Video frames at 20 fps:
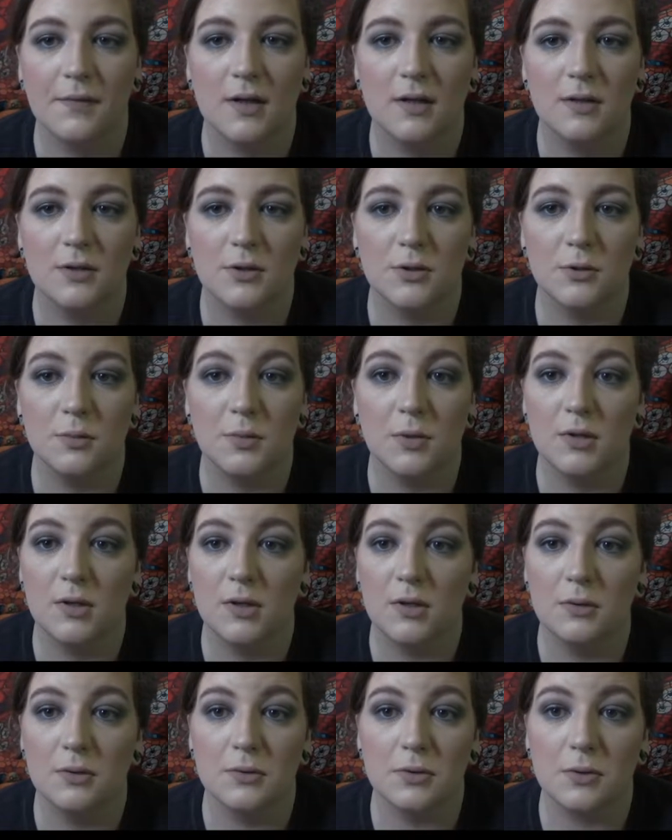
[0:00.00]
do Beauty
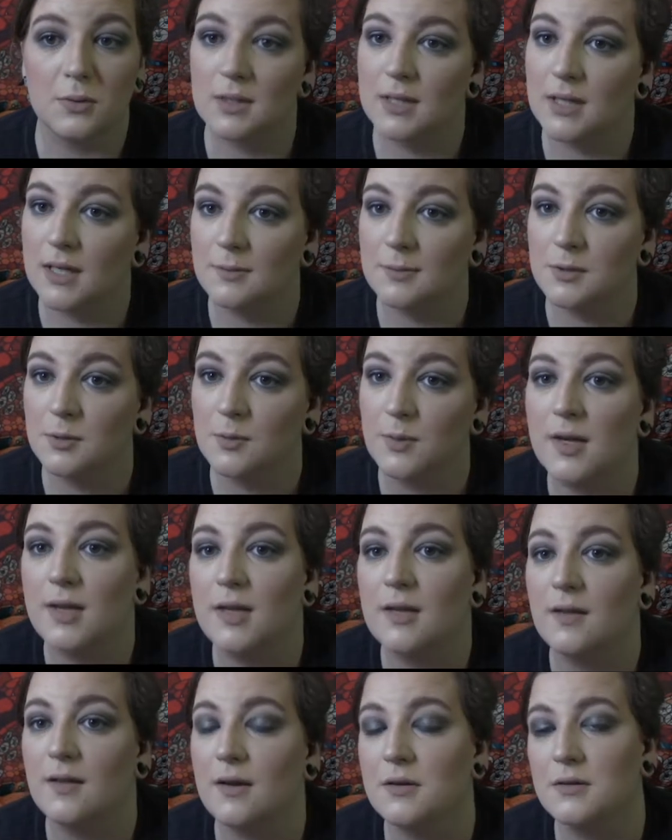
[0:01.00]
News 3 times a
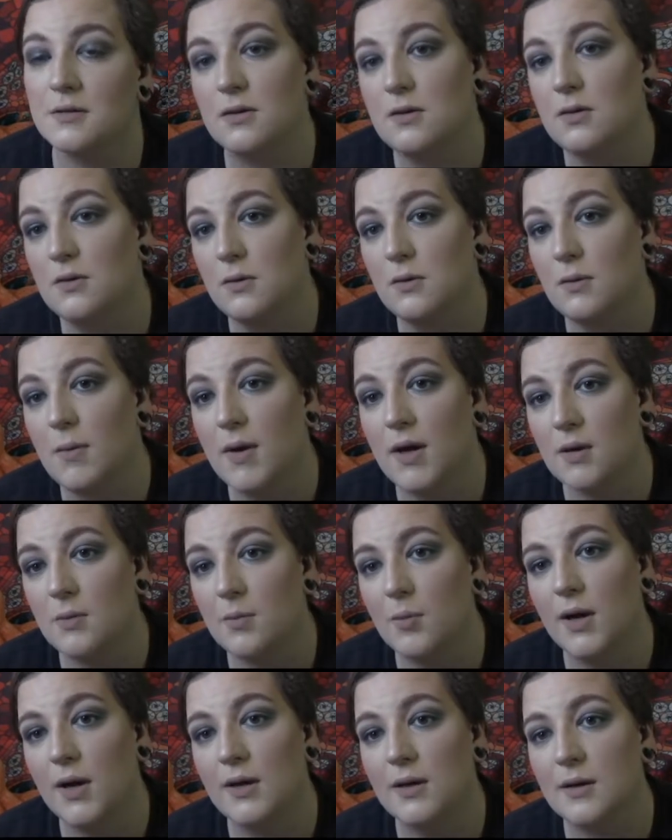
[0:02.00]
week. They also do the Makeup
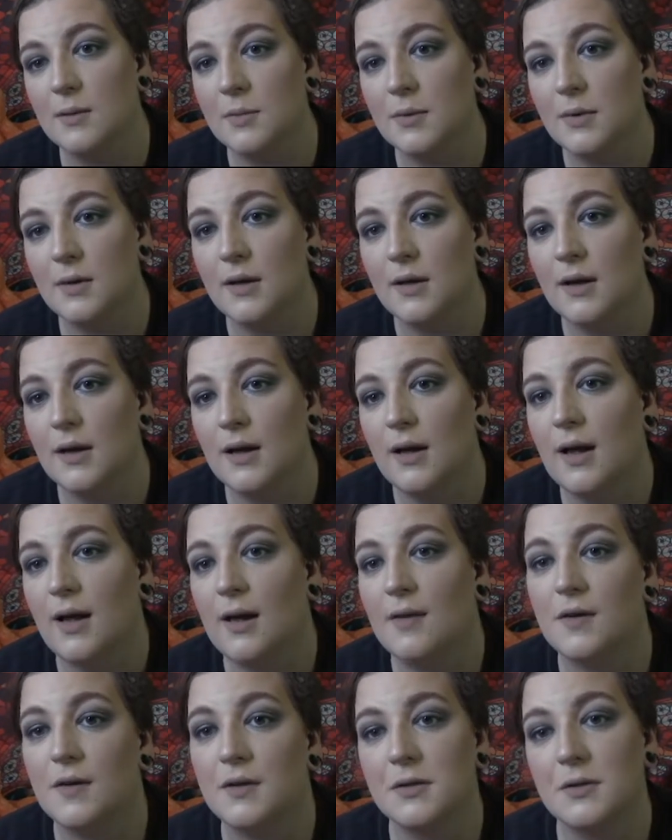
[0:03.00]
Breakup,
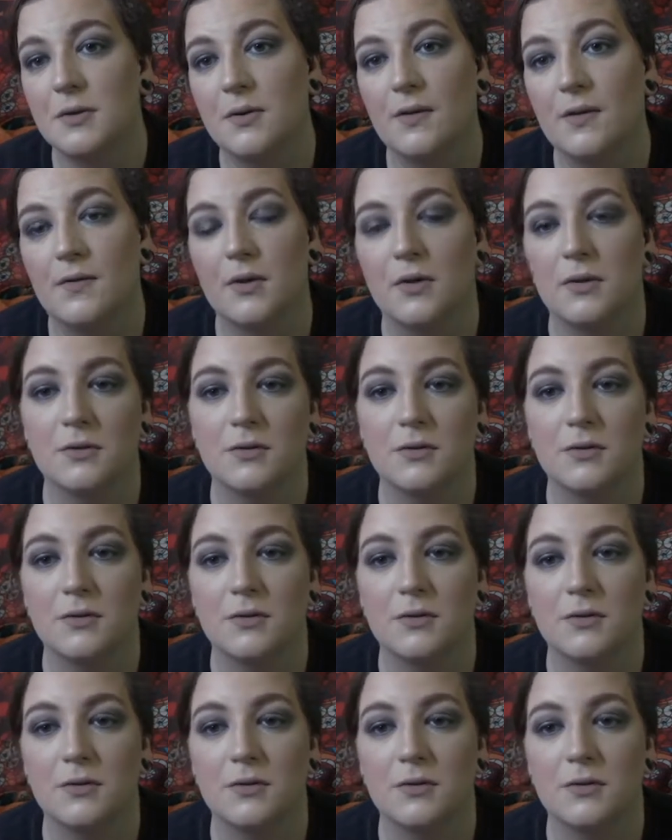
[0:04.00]
and they also have their own